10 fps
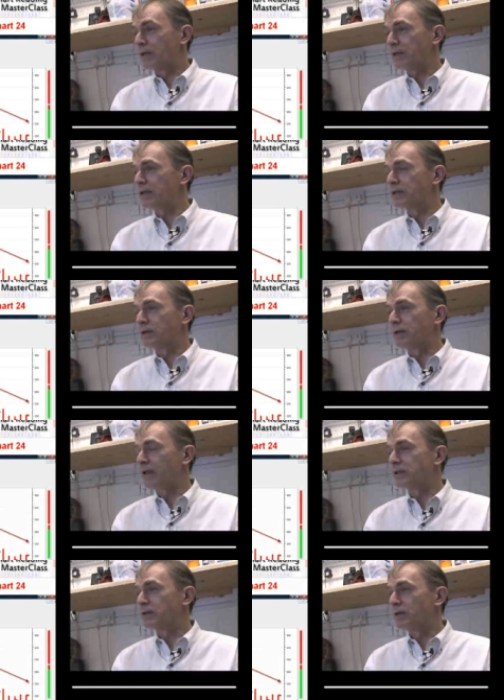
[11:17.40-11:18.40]
It is,
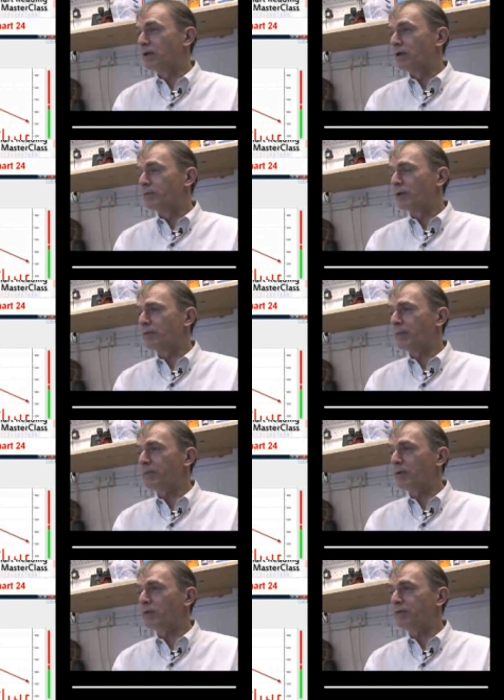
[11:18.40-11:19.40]
yes. But
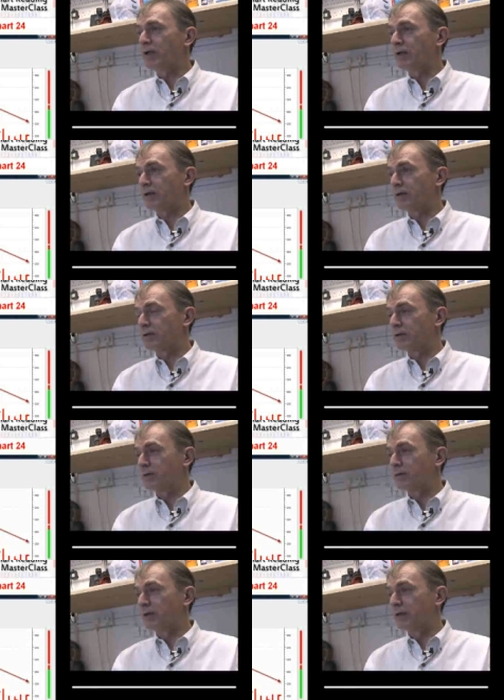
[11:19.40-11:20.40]
remember, we've now got
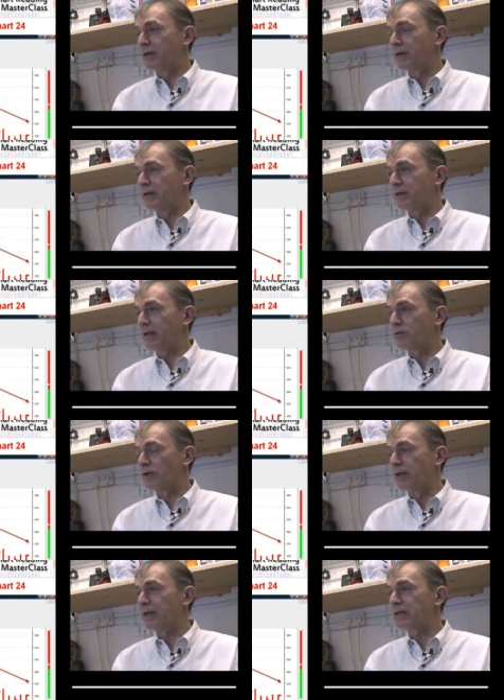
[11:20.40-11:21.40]

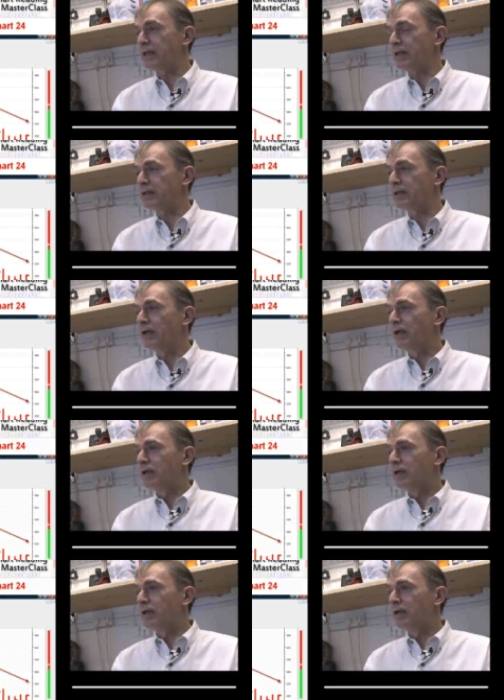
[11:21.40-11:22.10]
downtrend. They're testing.